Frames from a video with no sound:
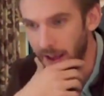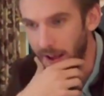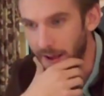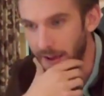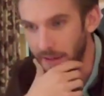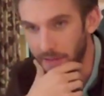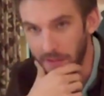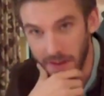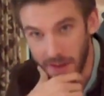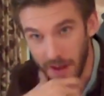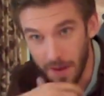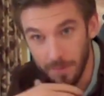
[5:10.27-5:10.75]

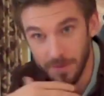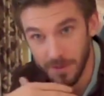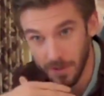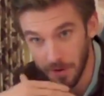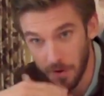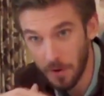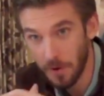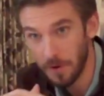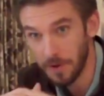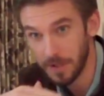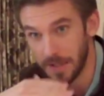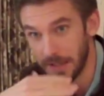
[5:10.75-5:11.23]
uh, that comes
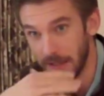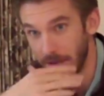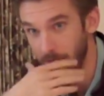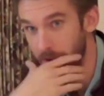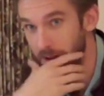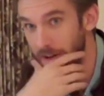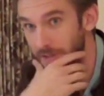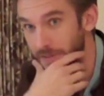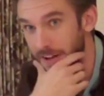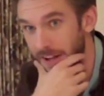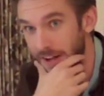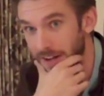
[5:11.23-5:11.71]
across in the
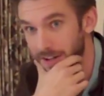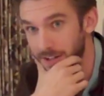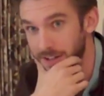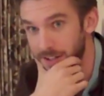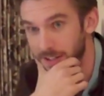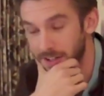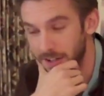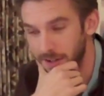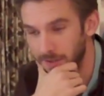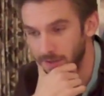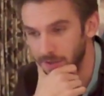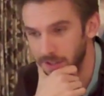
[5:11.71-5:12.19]
middle of an
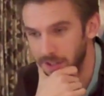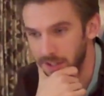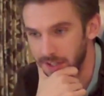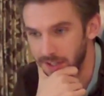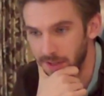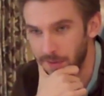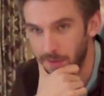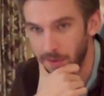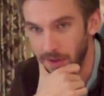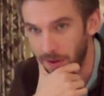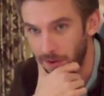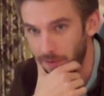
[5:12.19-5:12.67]
action sequence
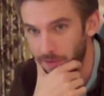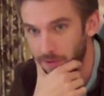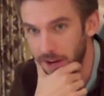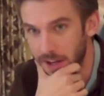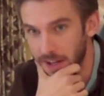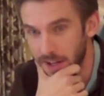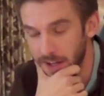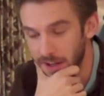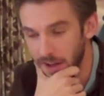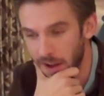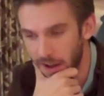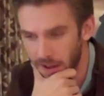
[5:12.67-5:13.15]
is something I
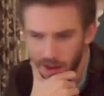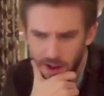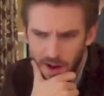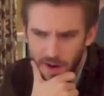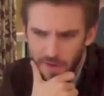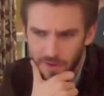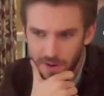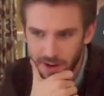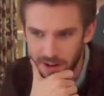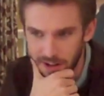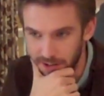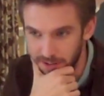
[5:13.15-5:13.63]
really, I,
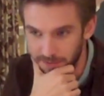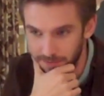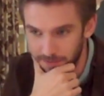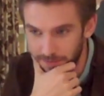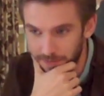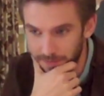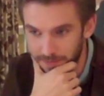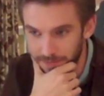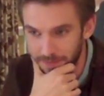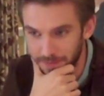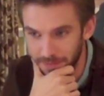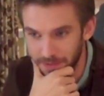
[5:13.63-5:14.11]
I really
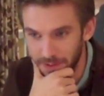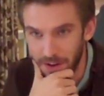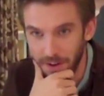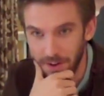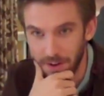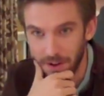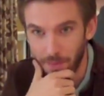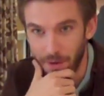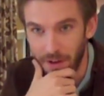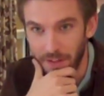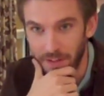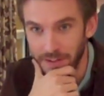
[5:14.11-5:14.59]

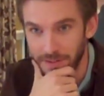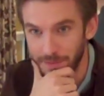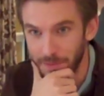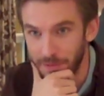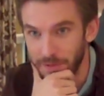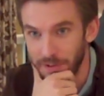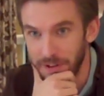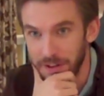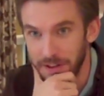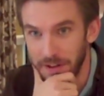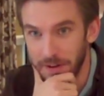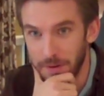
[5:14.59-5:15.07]
dug about this
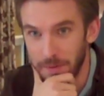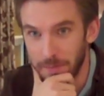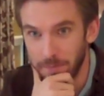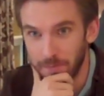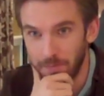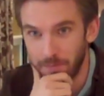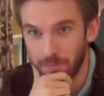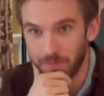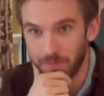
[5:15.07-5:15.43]
movie, you know.